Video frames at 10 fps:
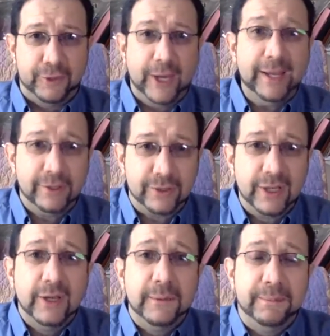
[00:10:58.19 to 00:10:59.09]

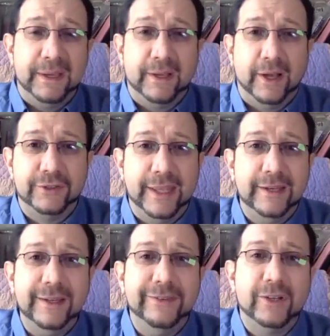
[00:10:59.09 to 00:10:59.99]
change, because they
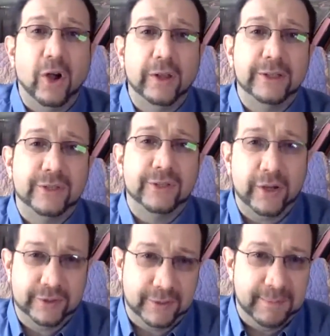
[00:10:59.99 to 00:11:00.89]
didn't even call it
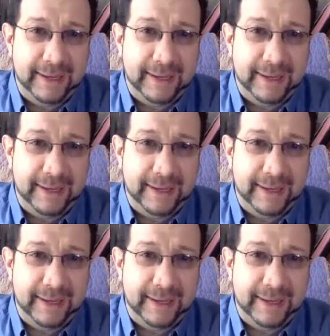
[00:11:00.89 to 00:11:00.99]
toxic